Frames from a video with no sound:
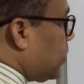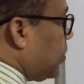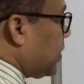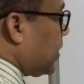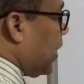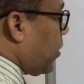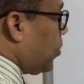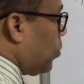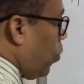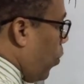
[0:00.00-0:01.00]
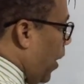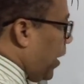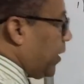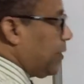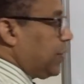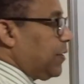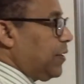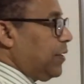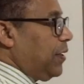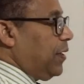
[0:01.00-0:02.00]
to the second y.
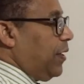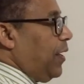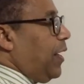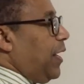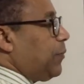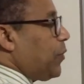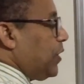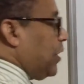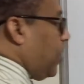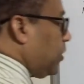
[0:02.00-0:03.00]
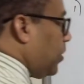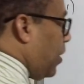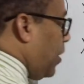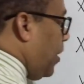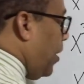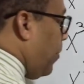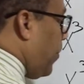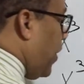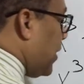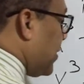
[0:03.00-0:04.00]
And bring down the
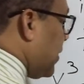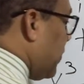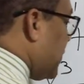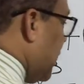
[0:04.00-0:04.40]
positive